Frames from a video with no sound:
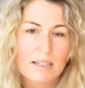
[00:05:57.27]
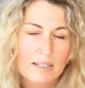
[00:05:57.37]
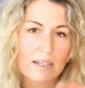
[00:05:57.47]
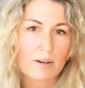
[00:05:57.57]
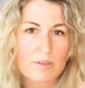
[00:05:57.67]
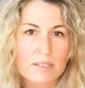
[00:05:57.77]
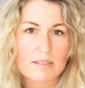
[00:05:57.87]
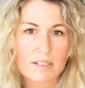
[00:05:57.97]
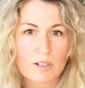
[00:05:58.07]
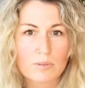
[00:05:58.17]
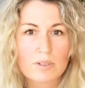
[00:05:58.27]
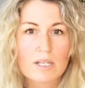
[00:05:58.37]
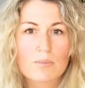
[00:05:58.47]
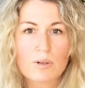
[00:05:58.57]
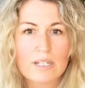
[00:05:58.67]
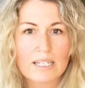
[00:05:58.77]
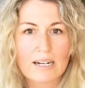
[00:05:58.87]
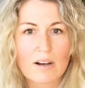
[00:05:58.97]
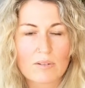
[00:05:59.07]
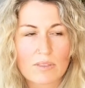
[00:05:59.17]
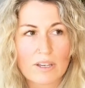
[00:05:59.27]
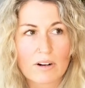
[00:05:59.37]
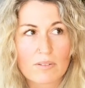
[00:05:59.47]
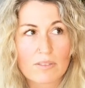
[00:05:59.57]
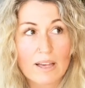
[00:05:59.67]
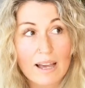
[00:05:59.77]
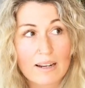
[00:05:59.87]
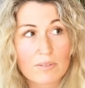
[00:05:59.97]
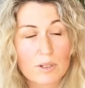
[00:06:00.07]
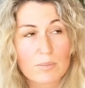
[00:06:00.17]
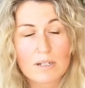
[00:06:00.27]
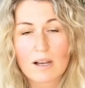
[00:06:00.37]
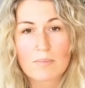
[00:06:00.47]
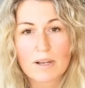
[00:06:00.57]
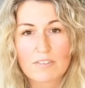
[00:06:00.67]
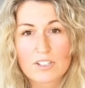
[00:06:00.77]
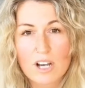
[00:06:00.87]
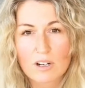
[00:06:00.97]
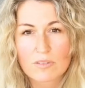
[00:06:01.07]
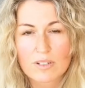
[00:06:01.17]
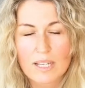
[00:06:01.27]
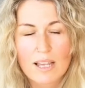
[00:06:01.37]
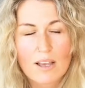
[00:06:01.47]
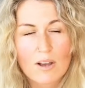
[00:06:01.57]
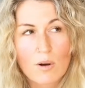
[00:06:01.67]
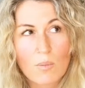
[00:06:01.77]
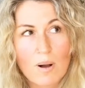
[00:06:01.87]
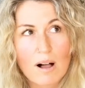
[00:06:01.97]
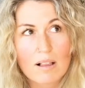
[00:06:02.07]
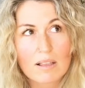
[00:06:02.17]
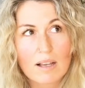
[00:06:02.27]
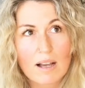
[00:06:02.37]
and I was, you know, putting it out there, but not my photography. Well,